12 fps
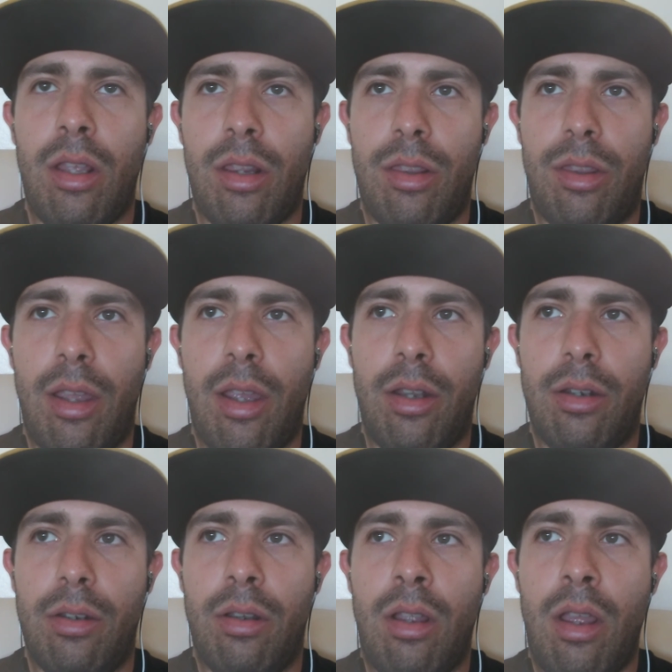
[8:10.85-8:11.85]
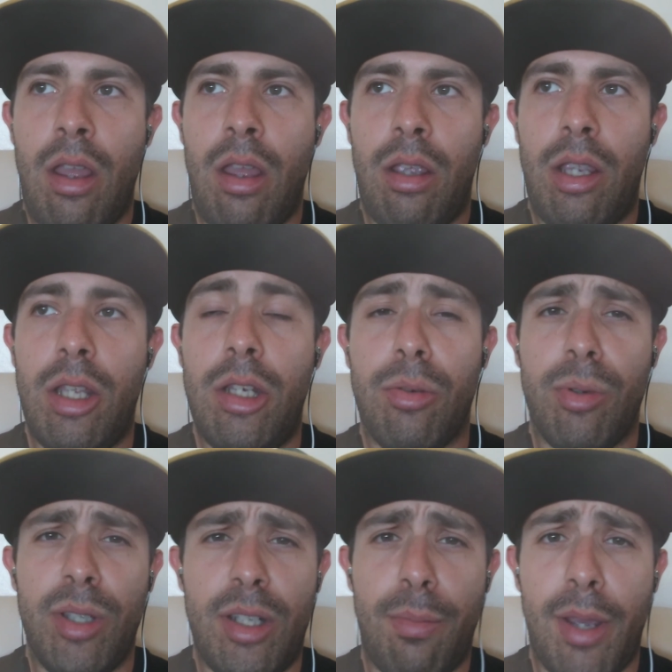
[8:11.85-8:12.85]
then can you
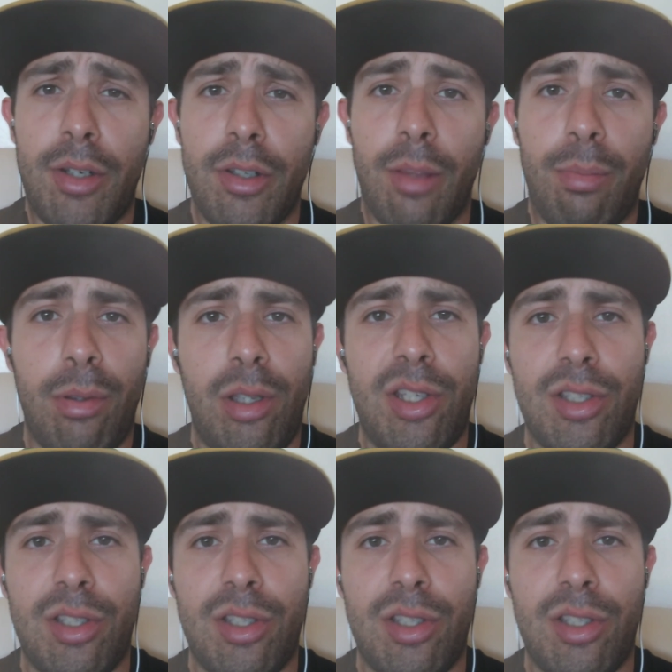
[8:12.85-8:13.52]
really depend on the police